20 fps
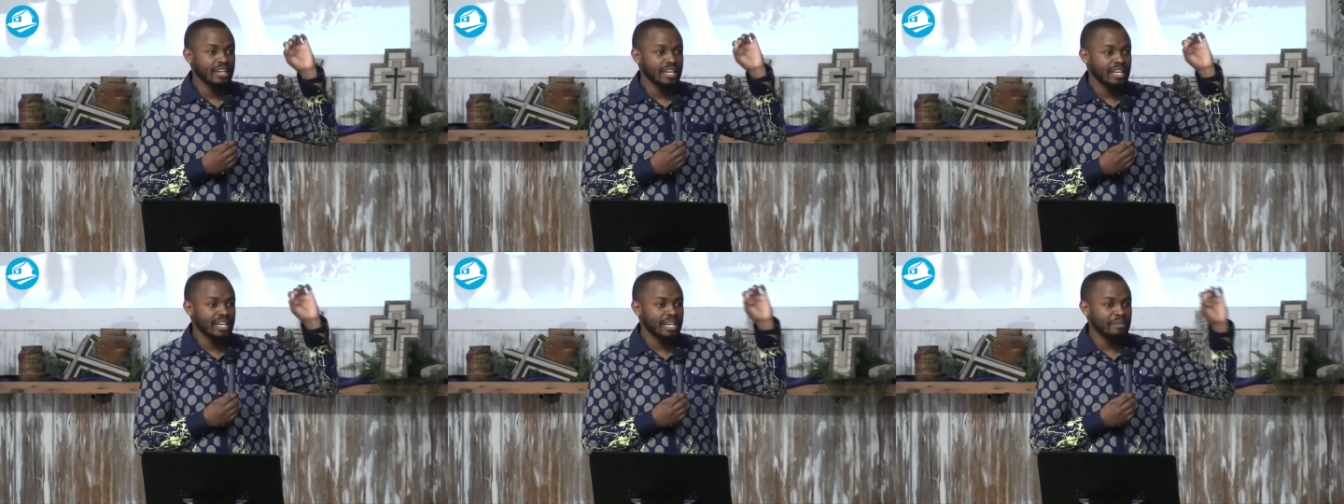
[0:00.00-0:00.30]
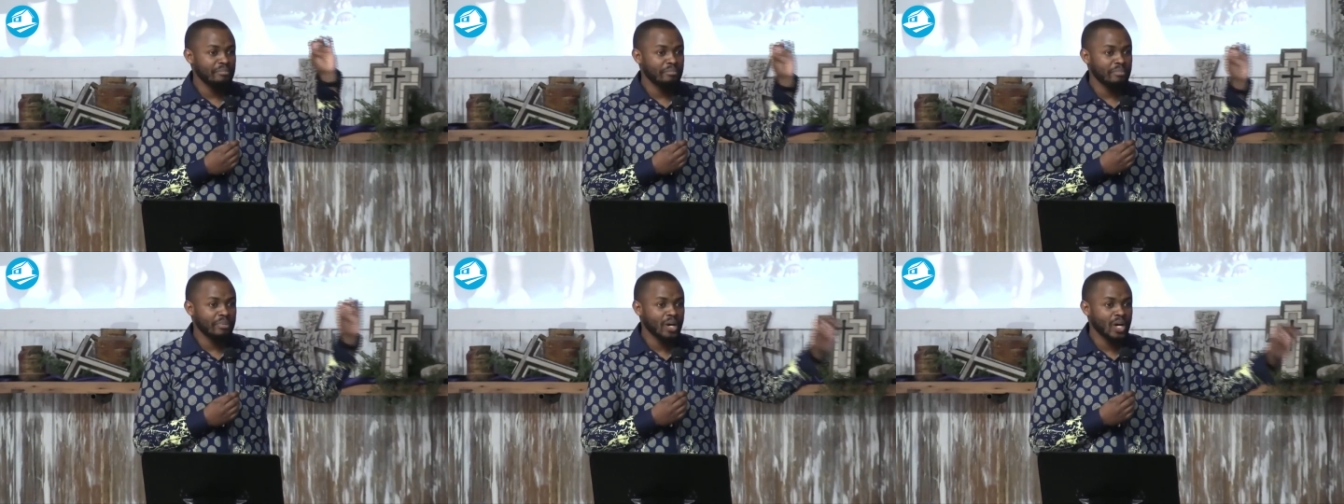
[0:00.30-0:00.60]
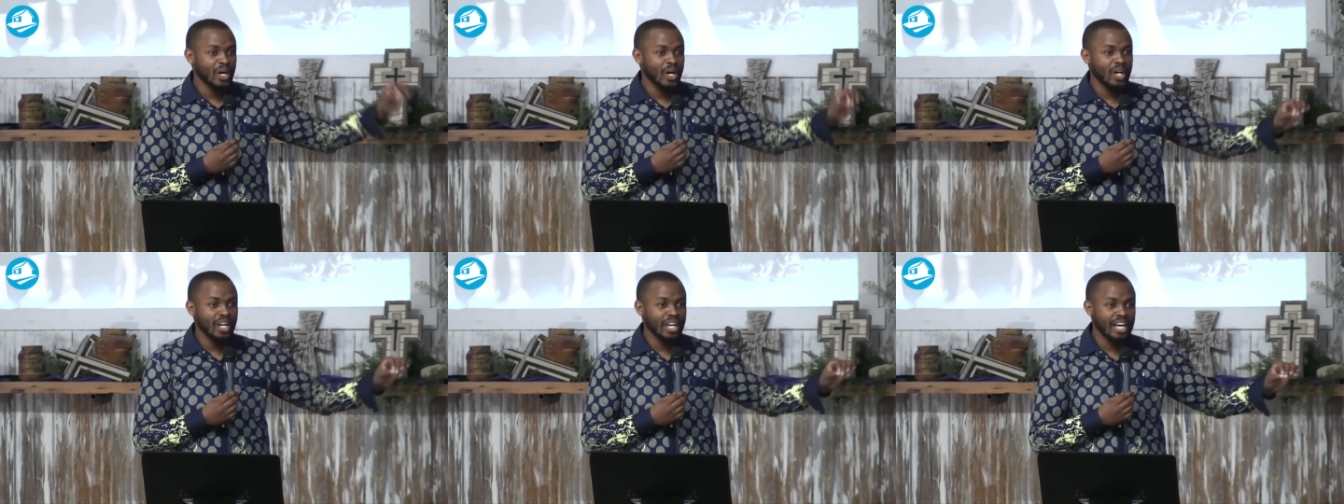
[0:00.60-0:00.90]

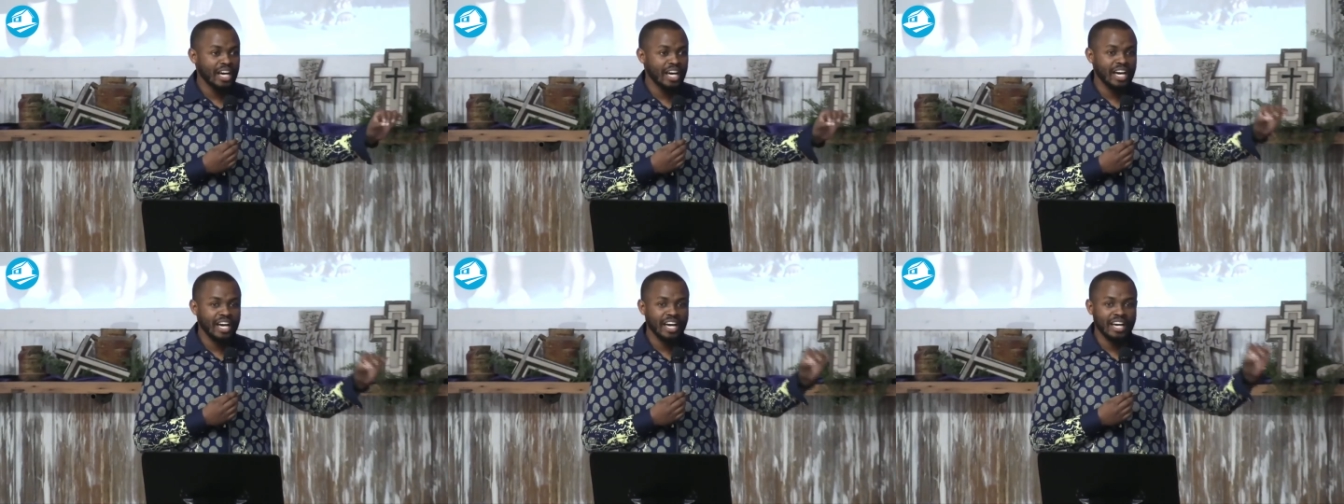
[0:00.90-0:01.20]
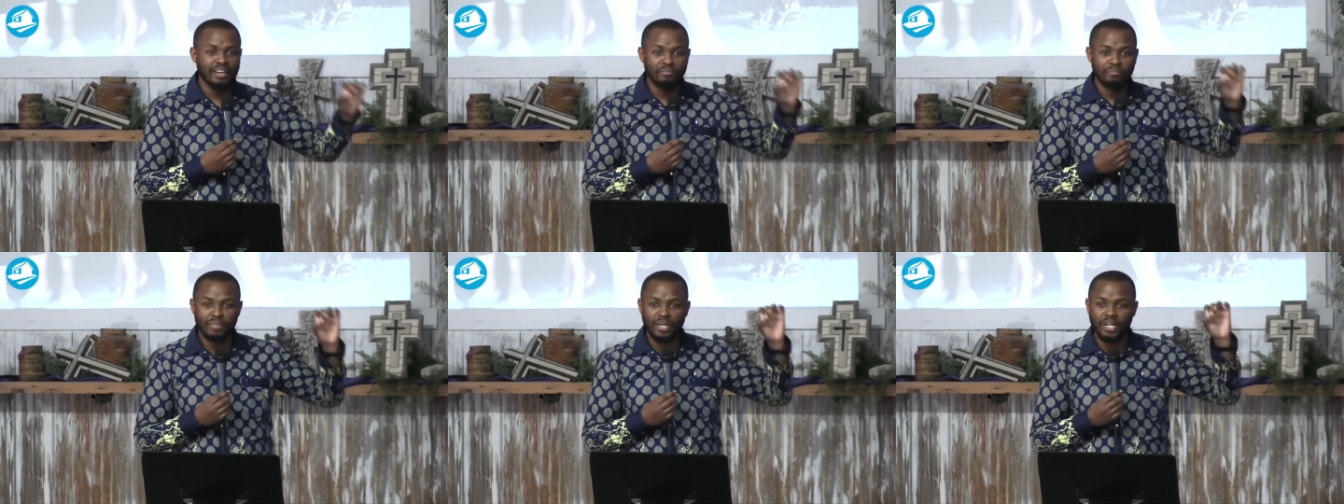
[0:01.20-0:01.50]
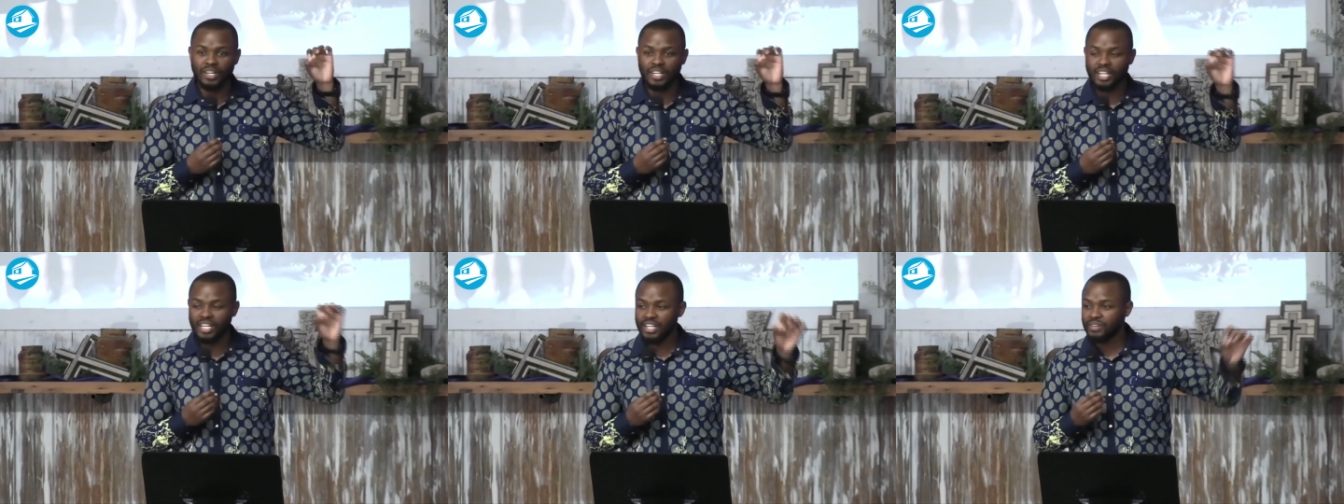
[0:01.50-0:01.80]
Ebola,
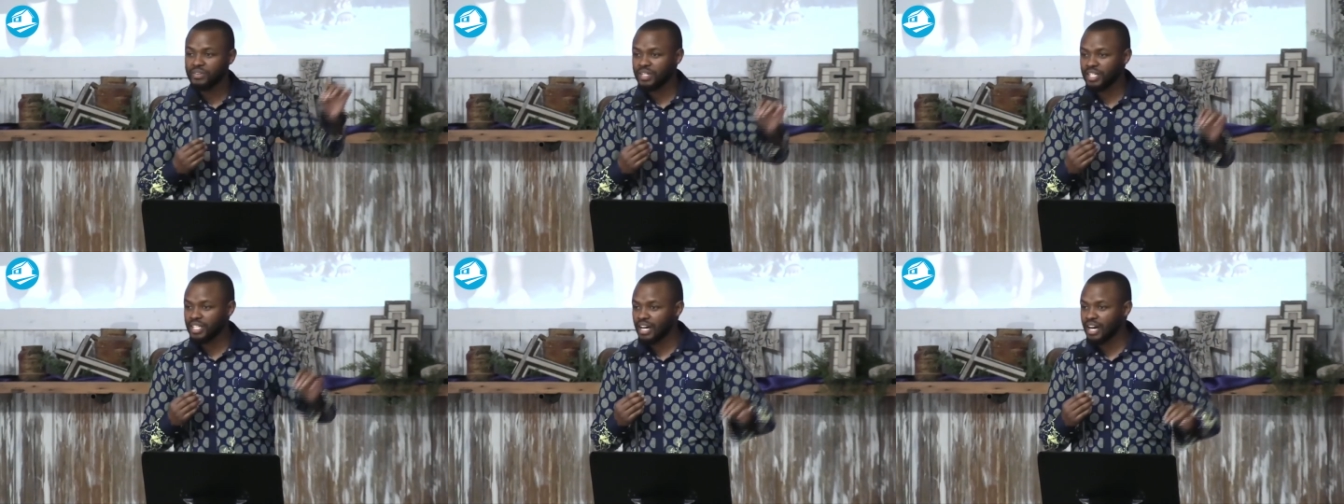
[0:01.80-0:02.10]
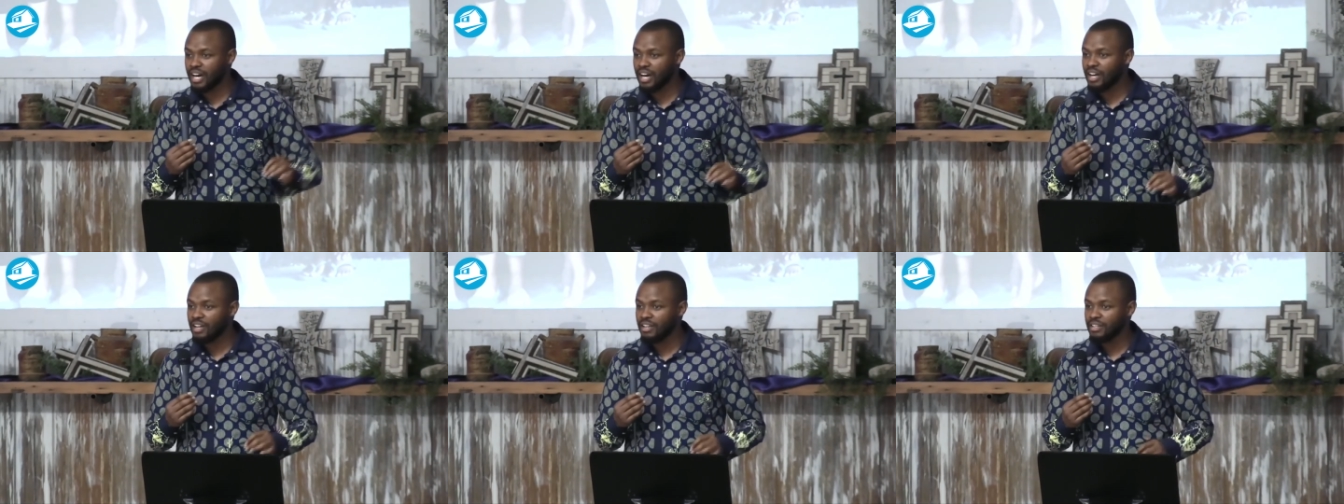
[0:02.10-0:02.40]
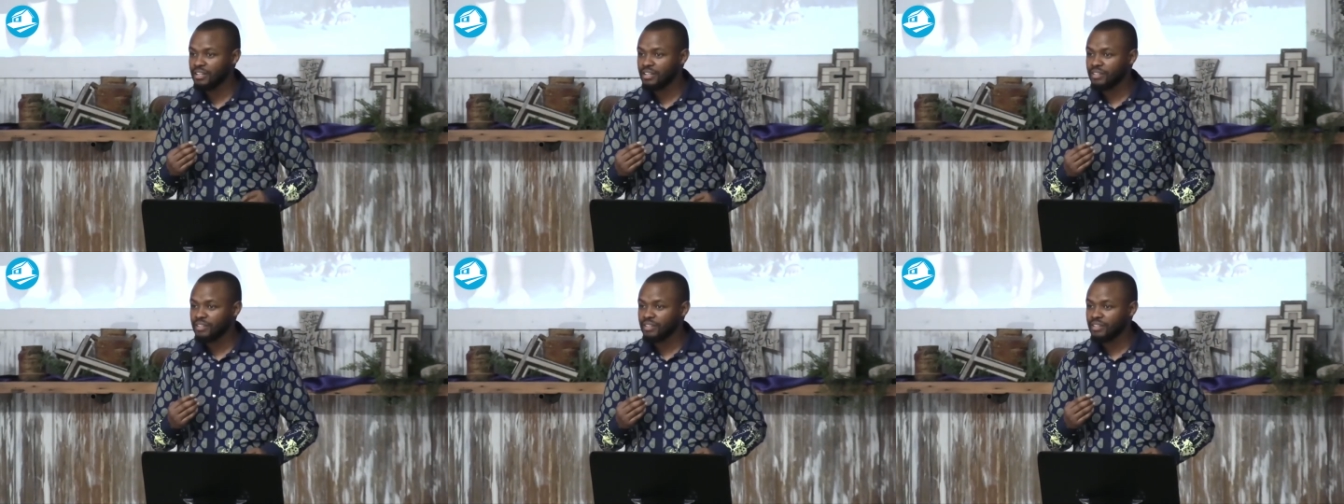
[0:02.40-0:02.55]
malaria.